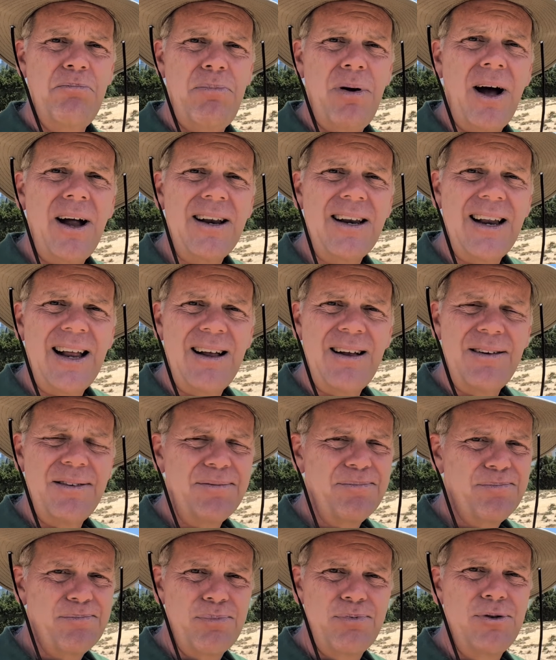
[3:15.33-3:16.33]
but
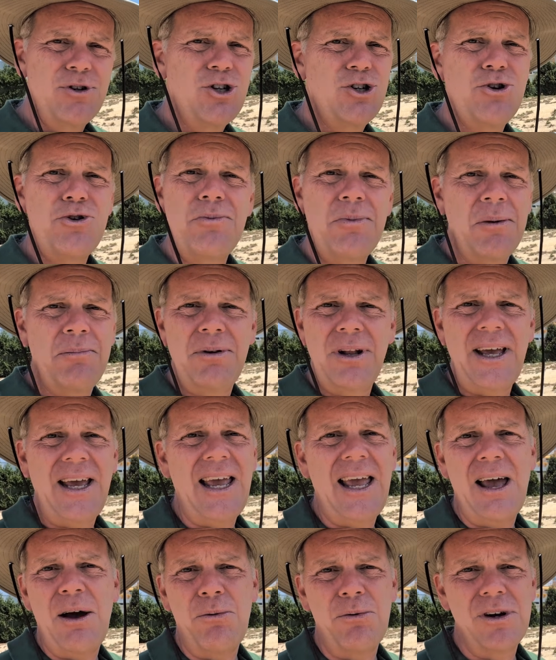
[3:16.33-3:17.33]

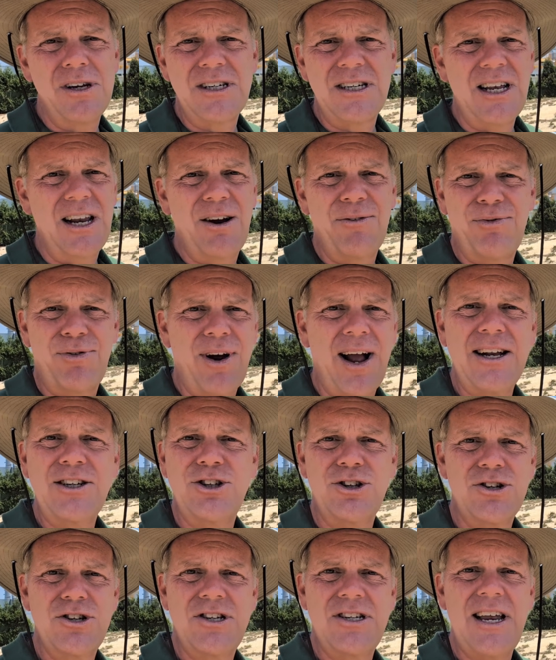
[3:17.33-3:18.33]
presumably it was in a
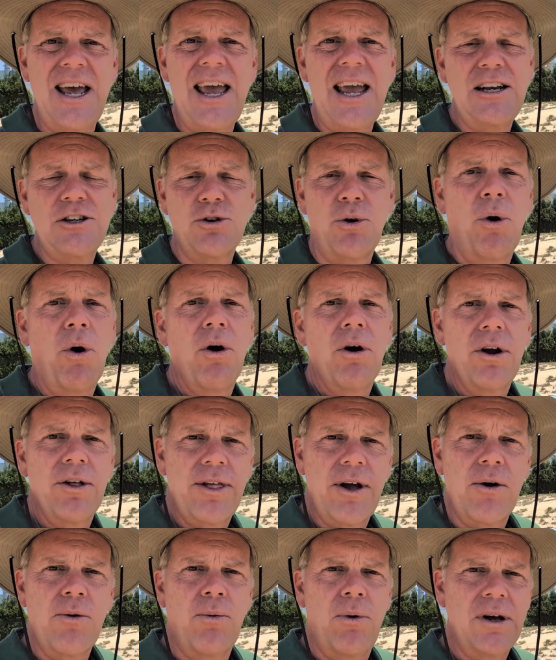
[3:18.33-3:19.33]
fragile state, or
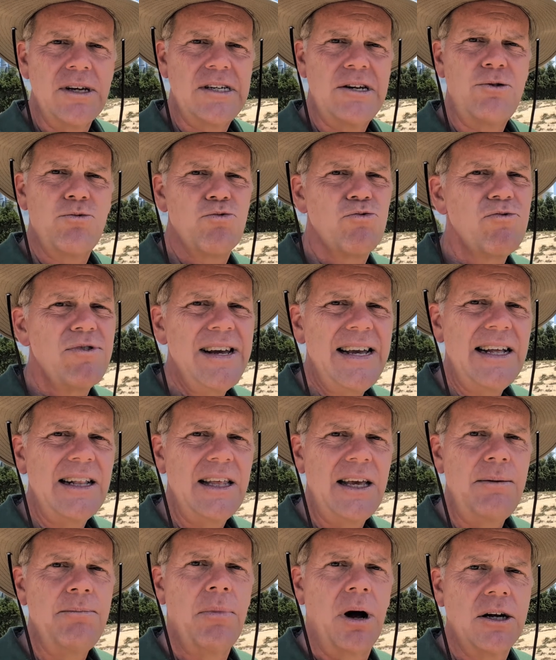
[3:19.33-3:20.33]
there wasn't
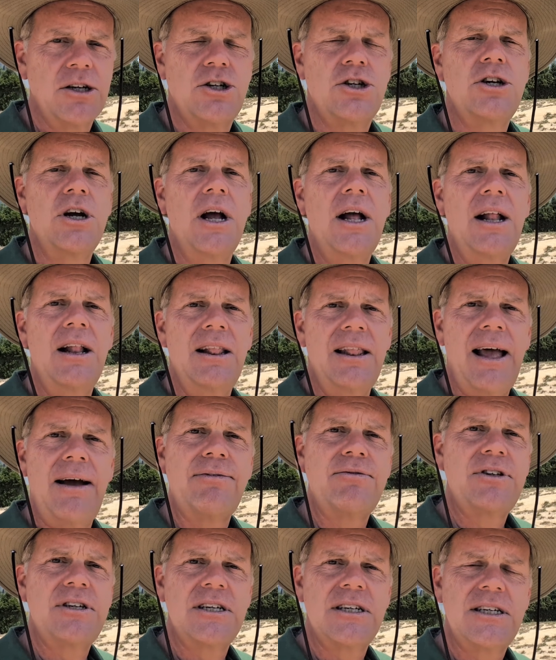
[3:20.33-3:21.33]
really much
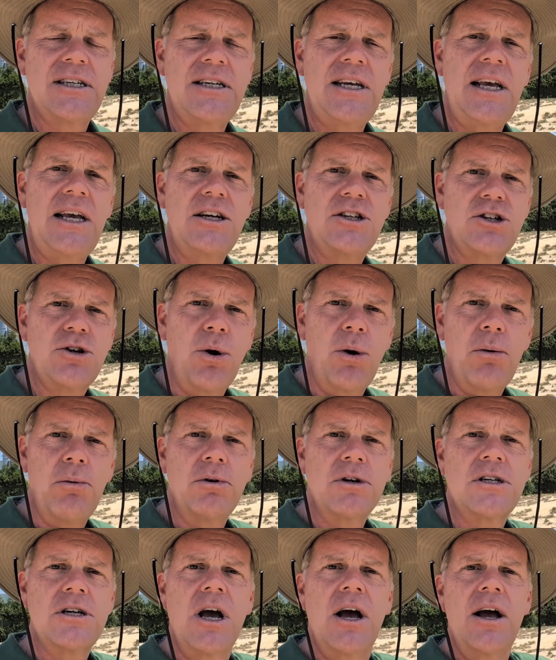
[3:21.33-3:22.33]
left to see, so it
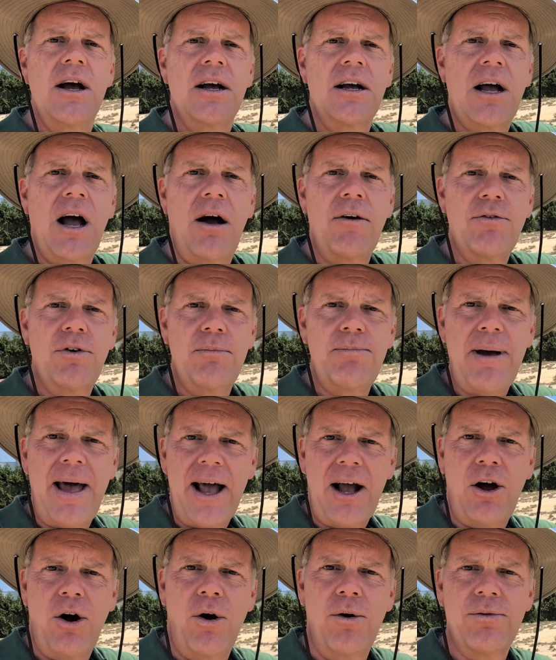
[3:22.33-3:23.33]
was covered
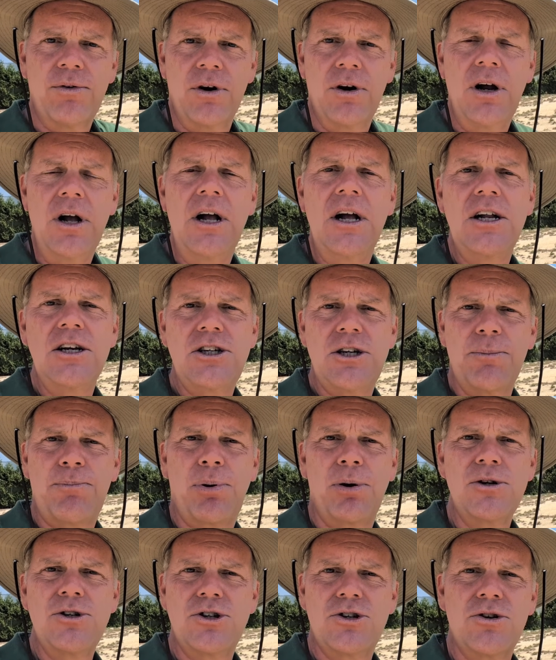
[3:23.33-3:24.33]
back over to
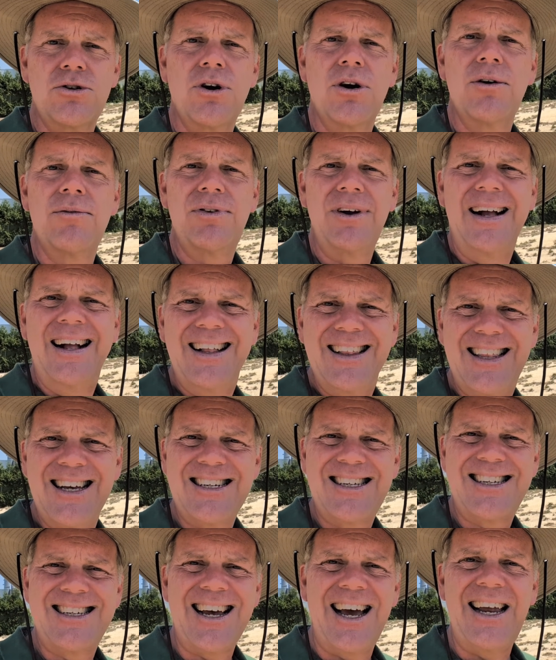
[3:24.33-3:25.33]
preserve
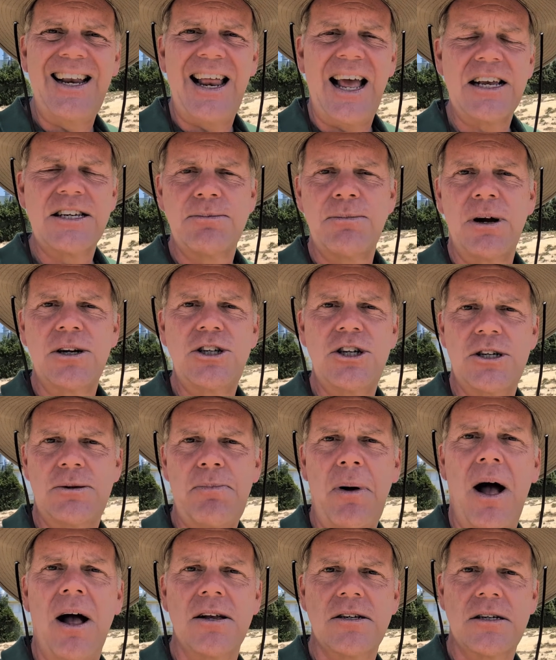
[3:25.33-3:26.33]
the site as much as
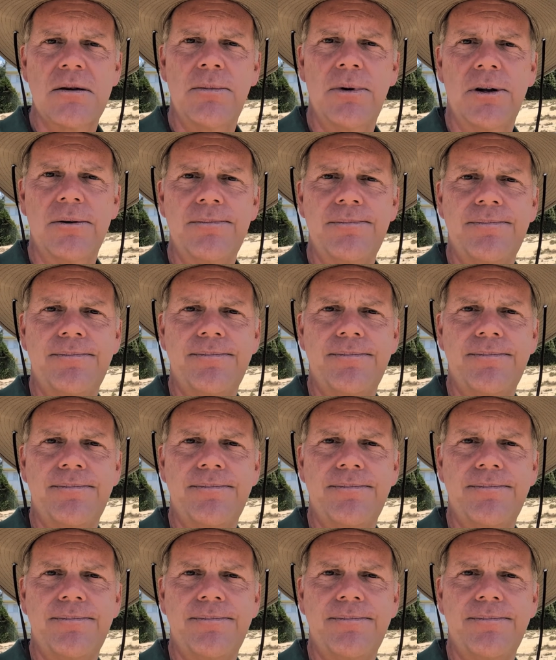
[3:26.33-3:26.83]
possible.